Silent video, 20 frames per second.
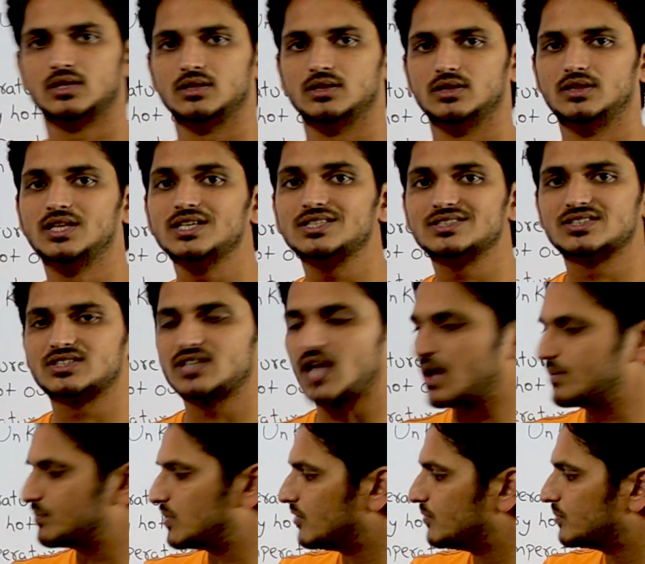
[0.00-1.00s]
This
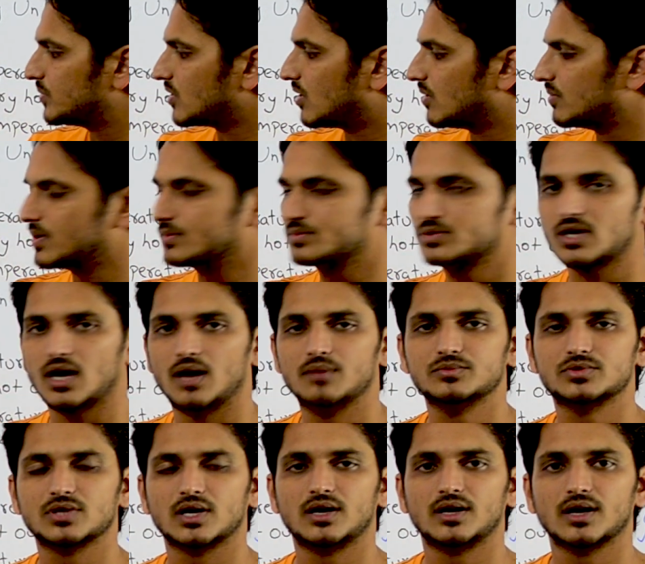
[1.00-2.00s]
type of problems
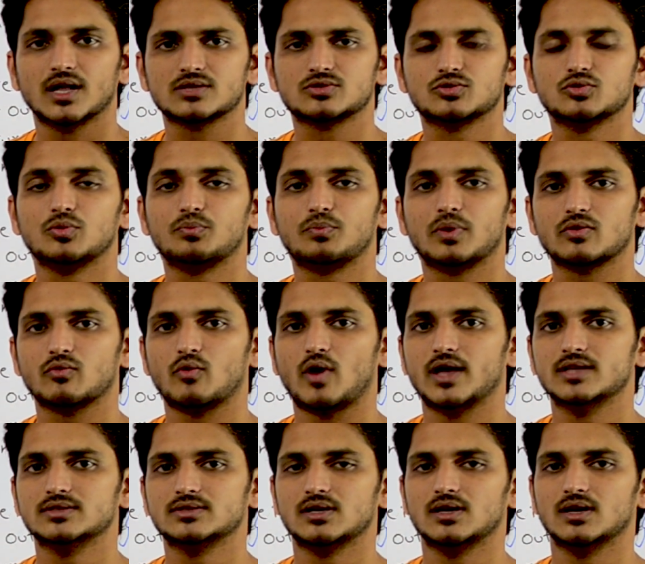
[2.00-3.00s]
comes under
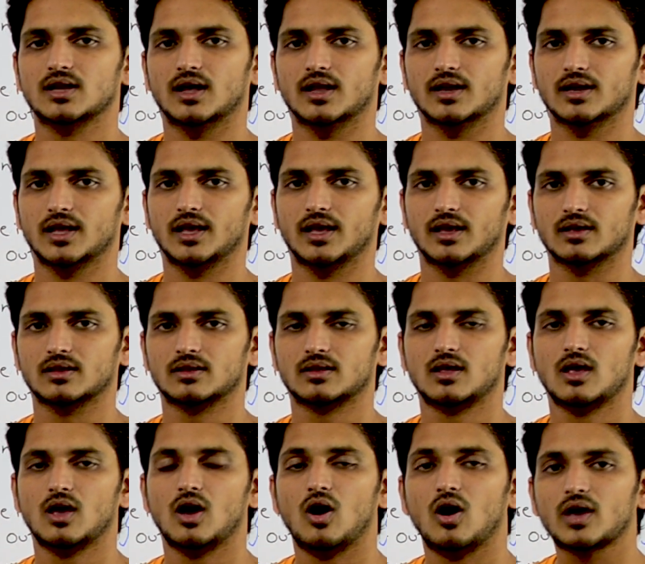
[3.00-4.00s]
supervised learning.
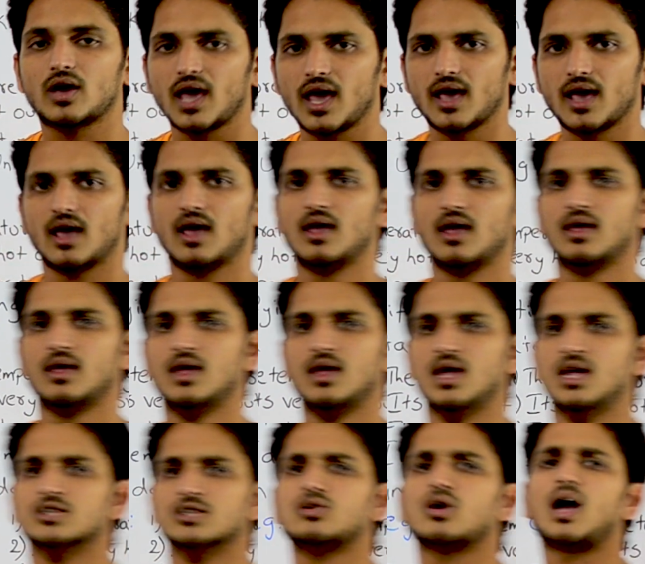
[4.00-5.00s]
Okay,
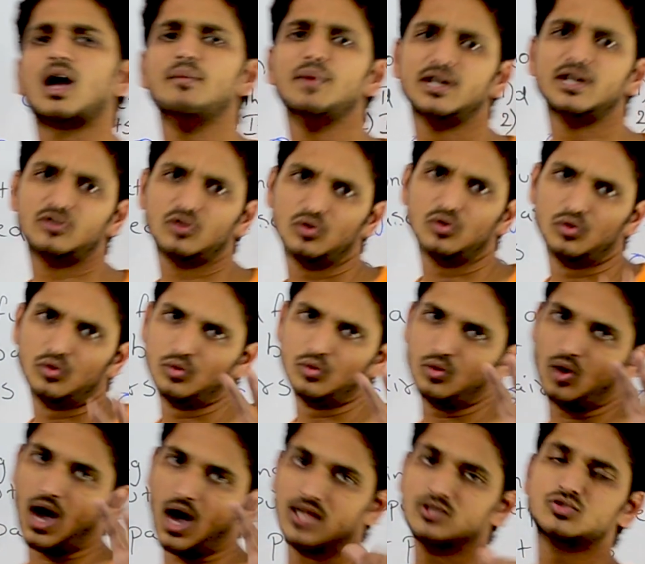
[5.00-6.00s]
so coming
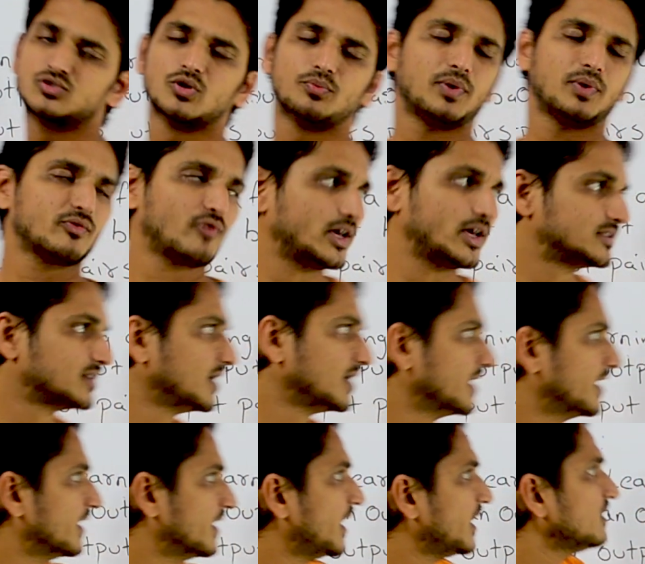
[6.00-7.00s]
to unsupervised
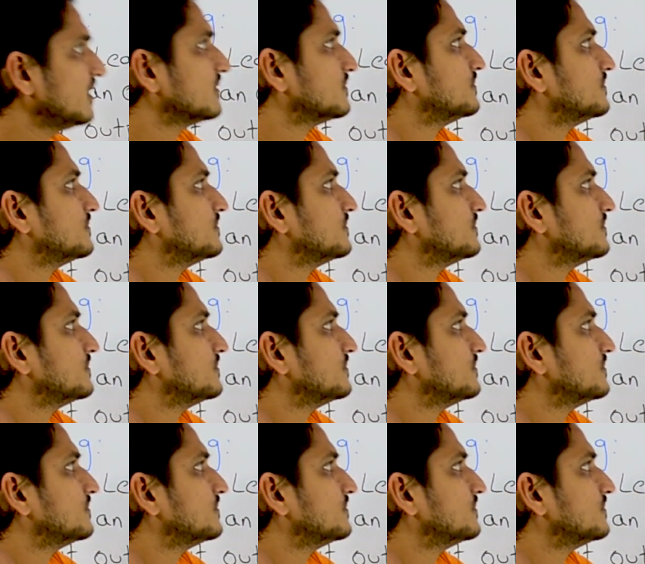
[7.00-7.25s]
learning.